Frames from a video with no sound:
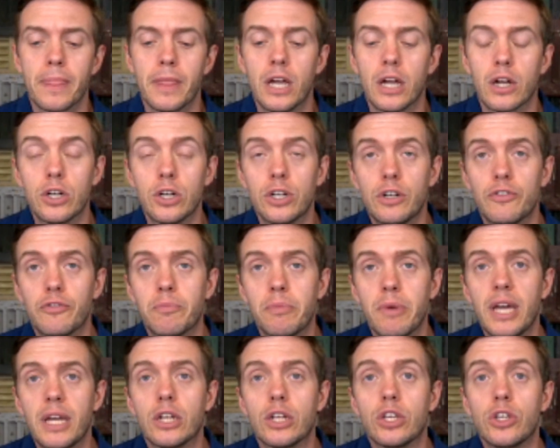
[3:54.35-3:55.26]
it could have
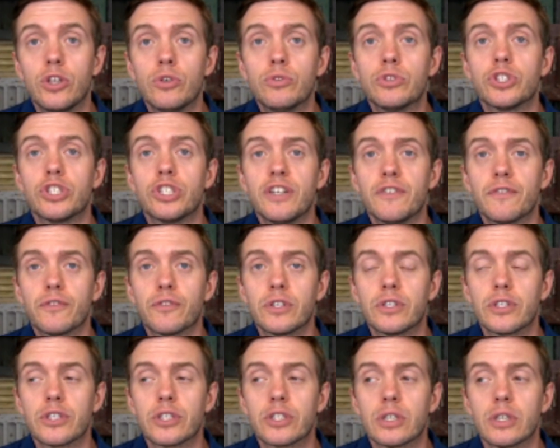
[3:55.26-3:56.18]
made a huge
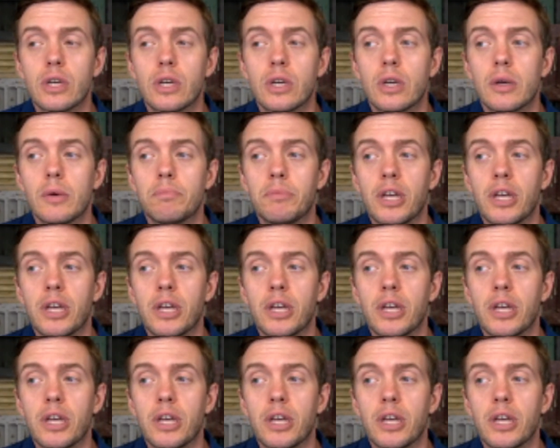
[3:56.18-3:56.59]
difference,